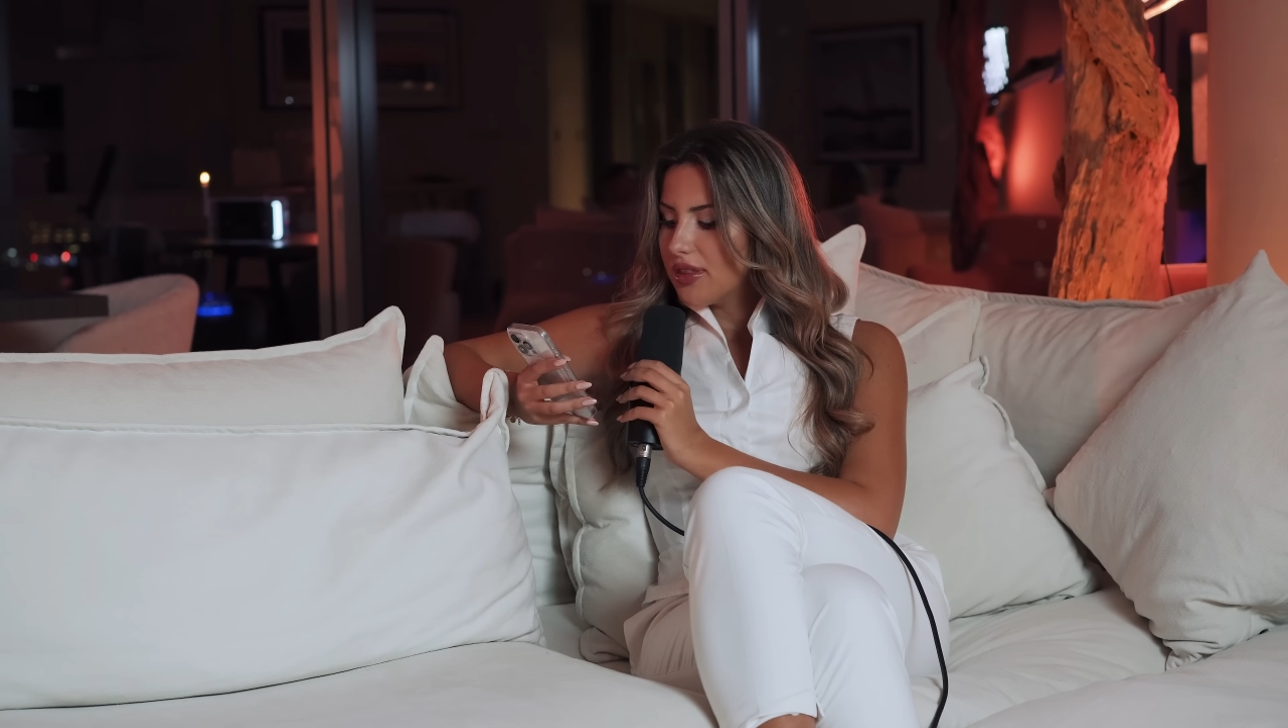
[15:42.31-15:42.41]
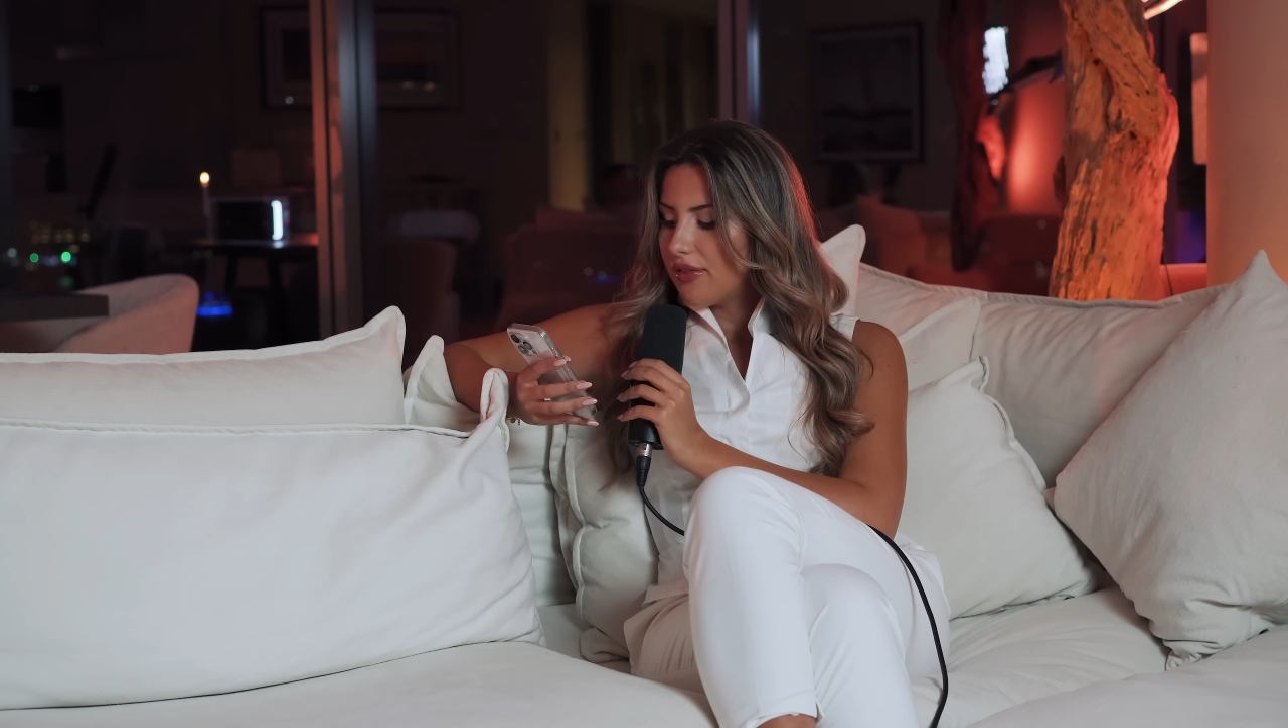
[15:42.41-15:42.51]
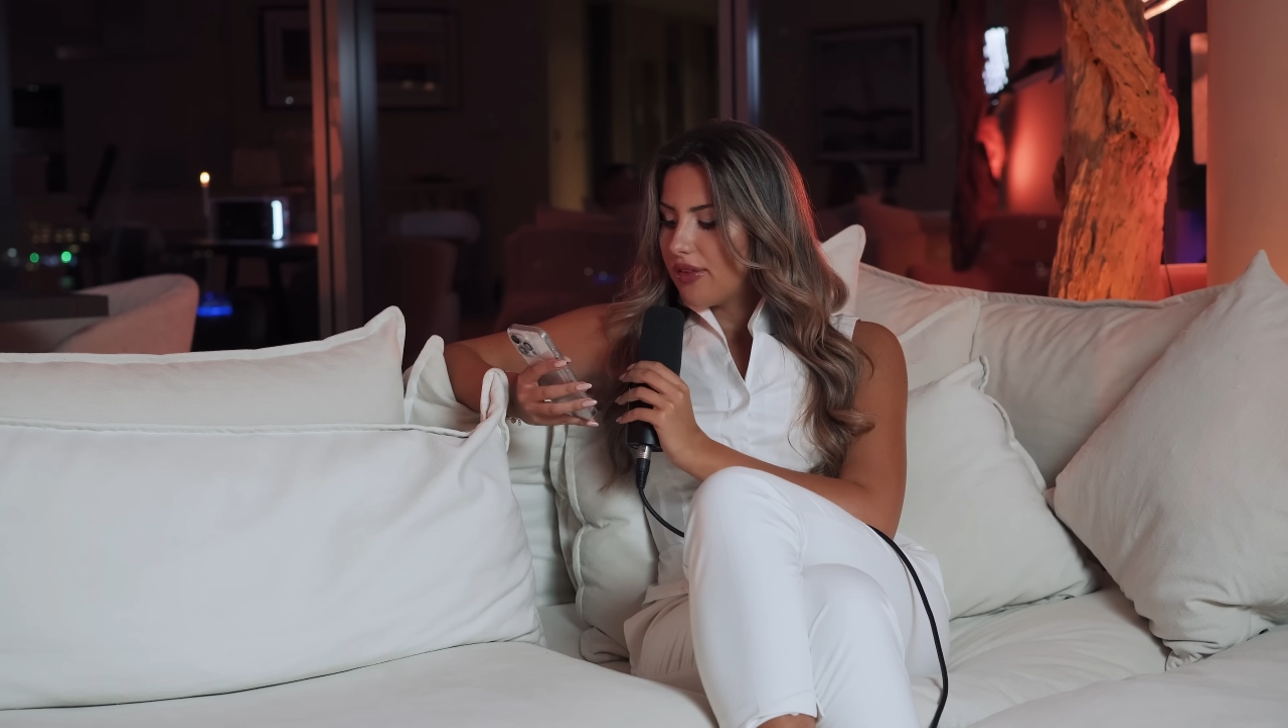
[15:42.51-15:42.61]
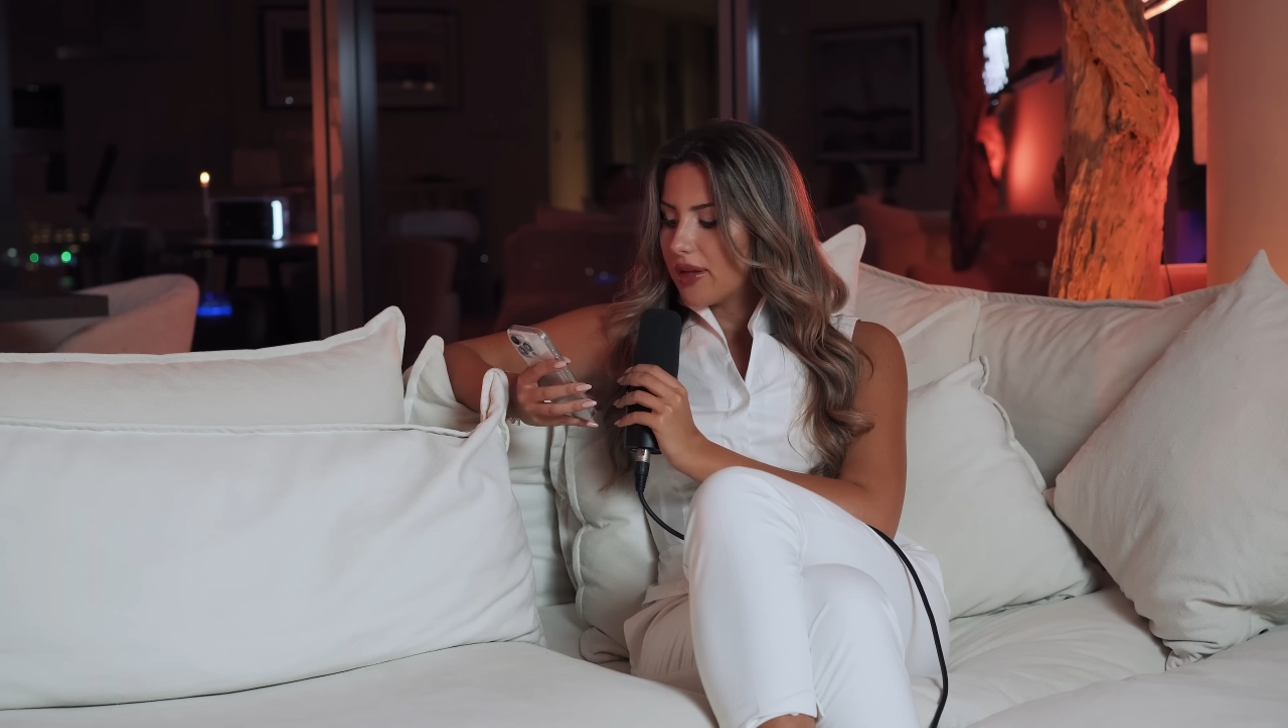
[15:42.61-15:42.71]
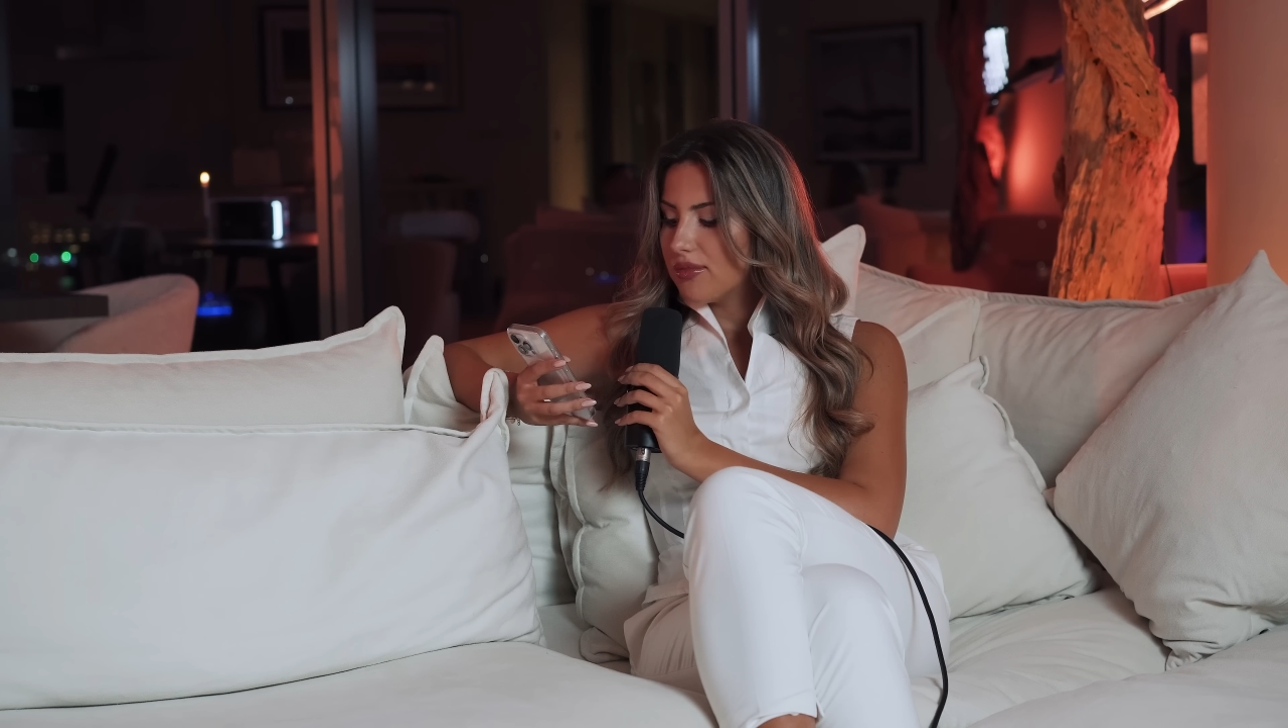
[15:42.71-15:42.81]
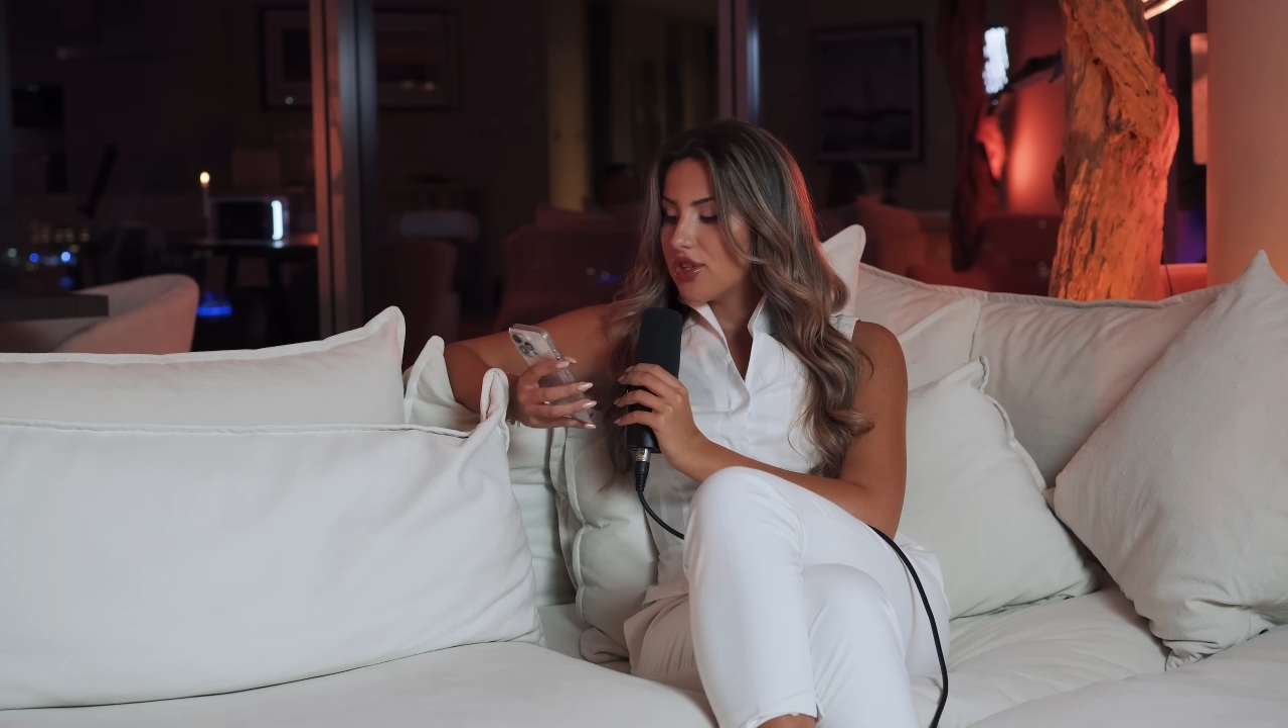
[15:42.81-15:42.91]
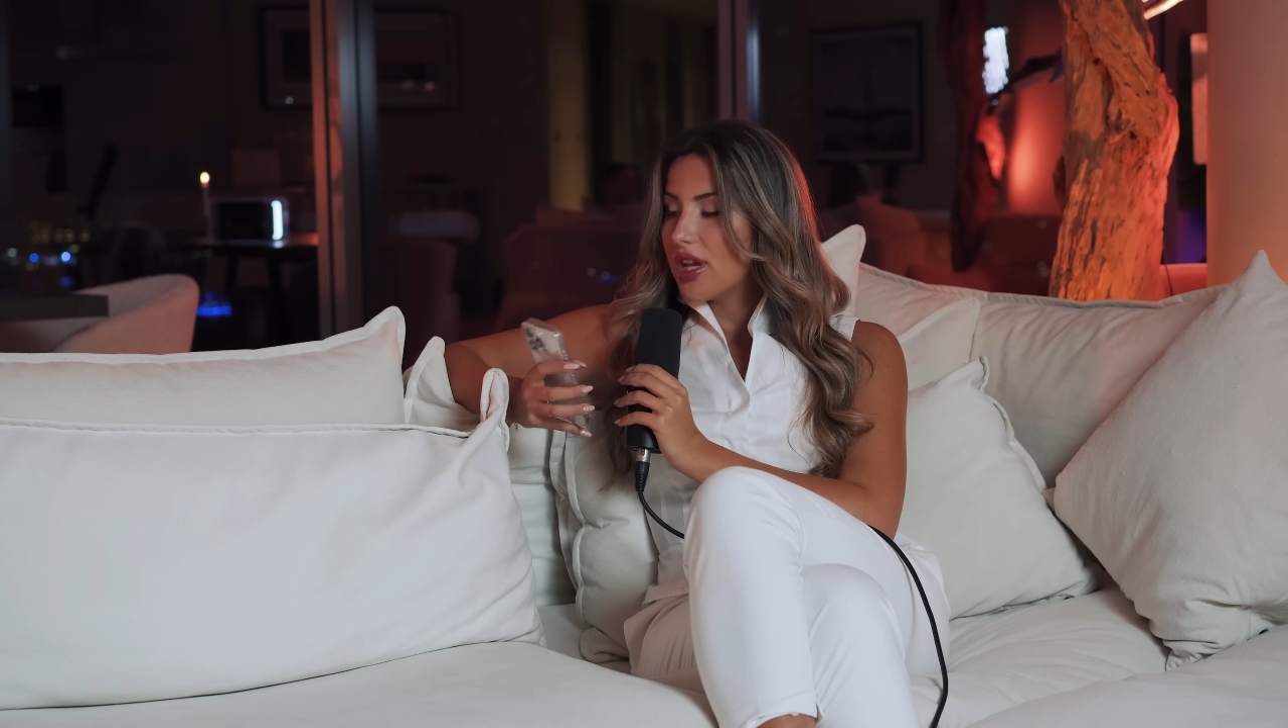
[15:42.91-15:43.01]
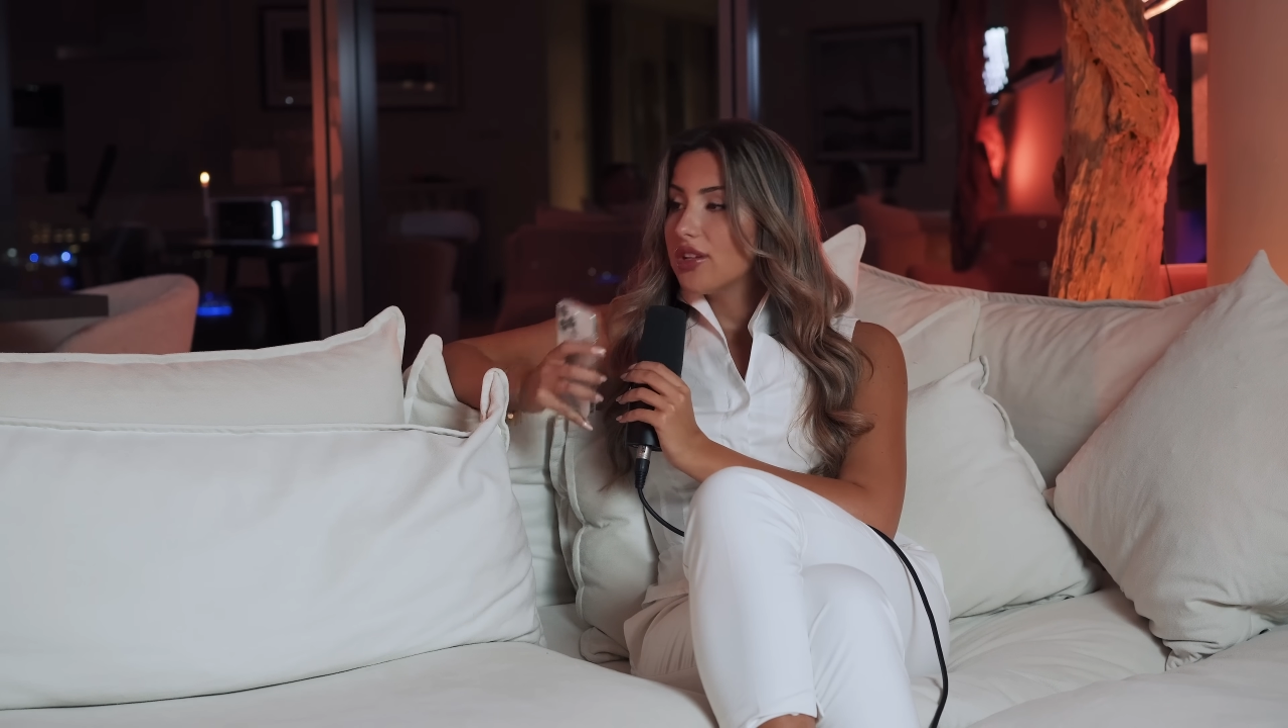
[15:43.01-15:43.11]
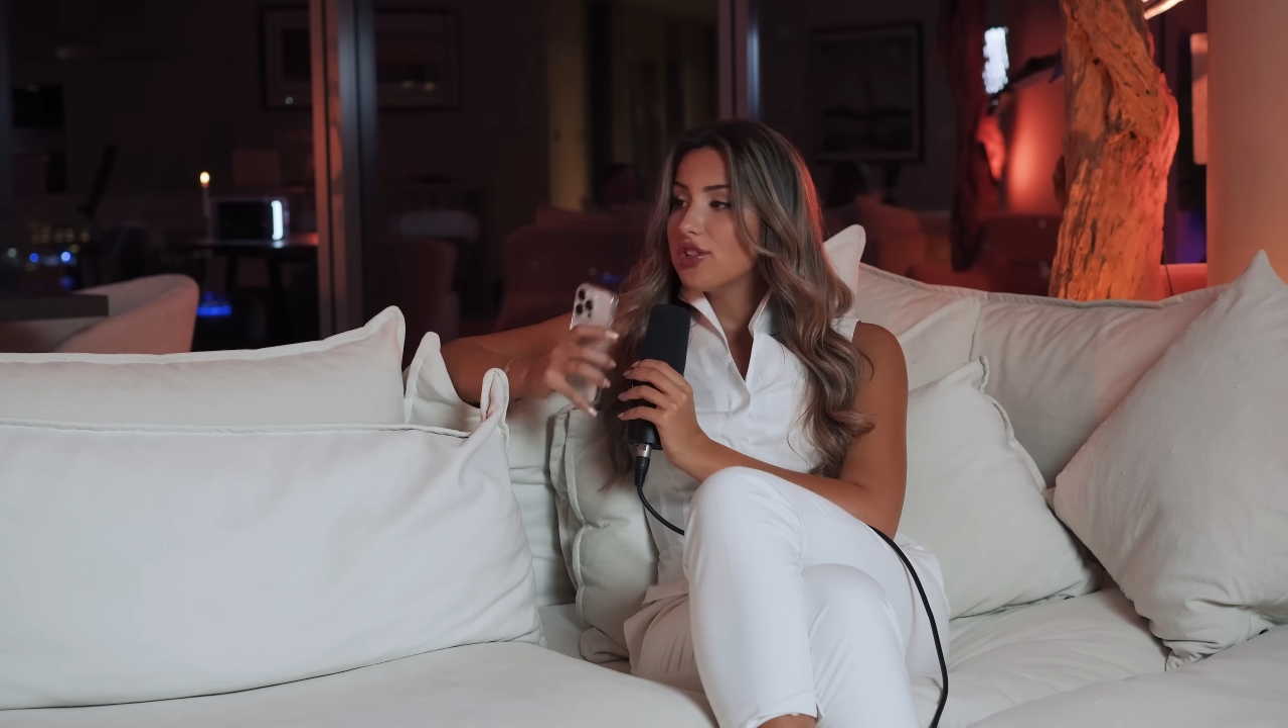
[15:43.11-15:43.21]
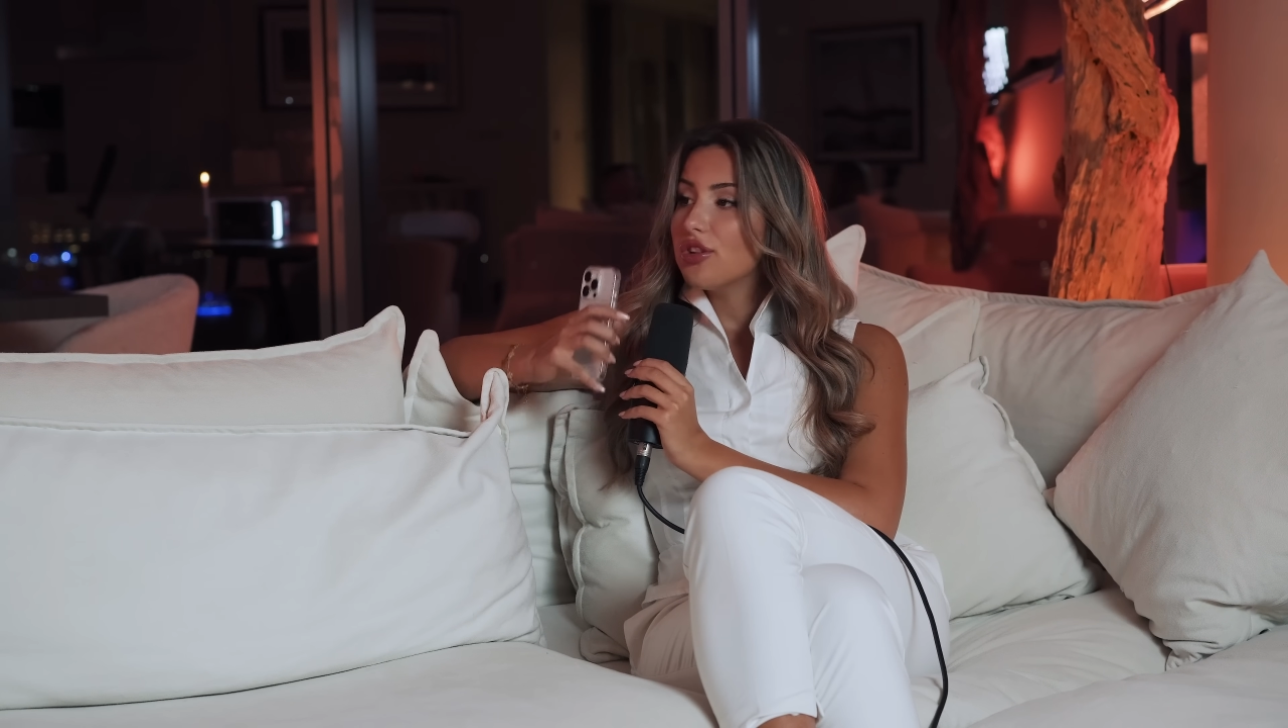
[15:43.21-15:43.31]
the fame
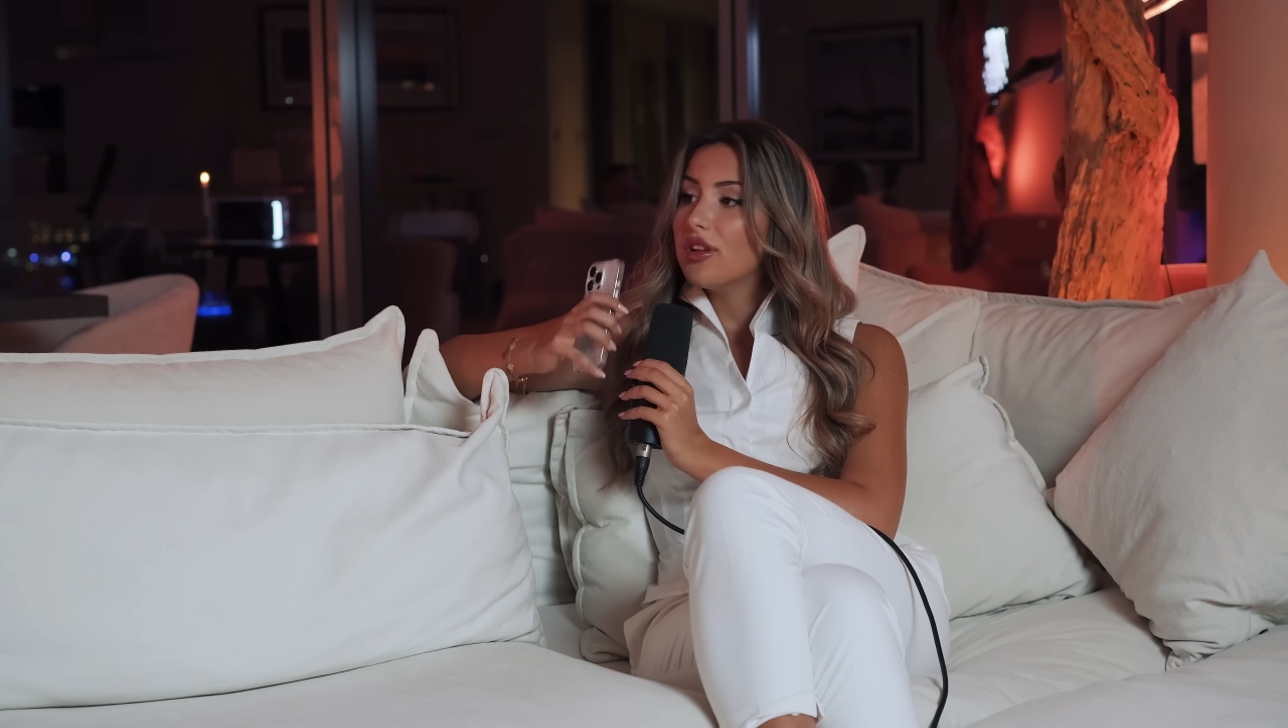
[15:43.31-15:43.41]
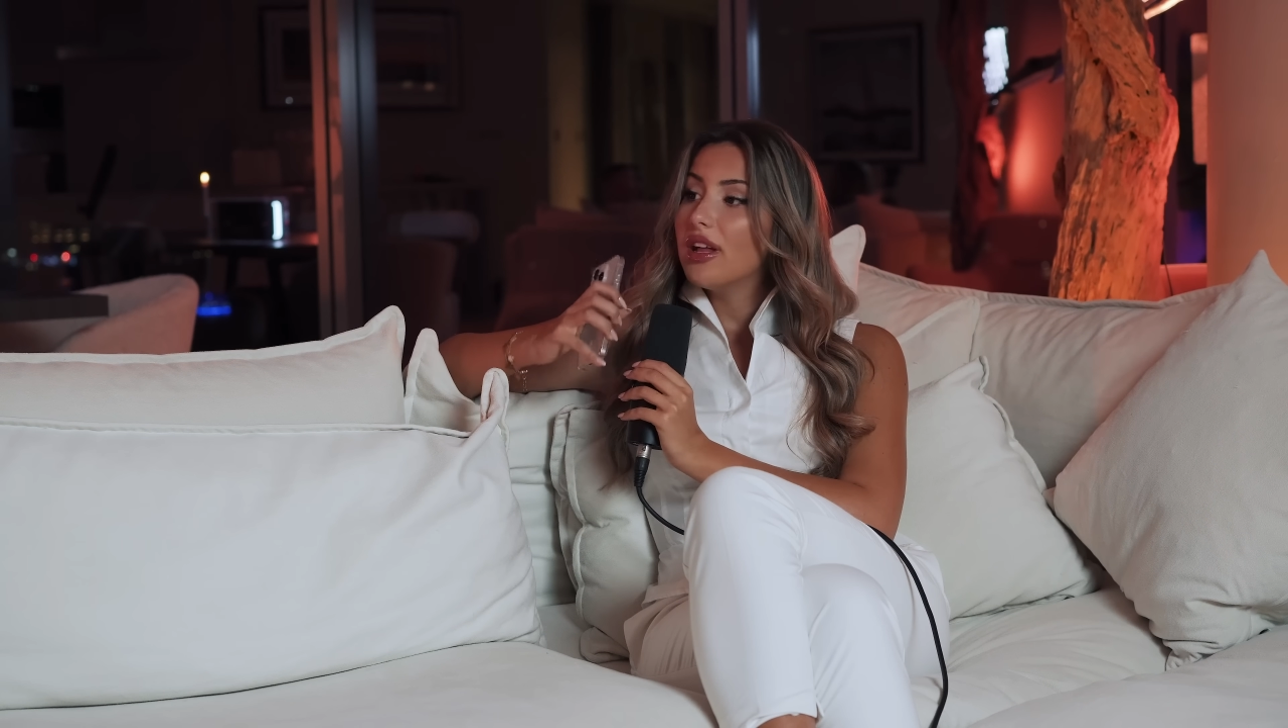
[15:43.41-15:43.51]
change your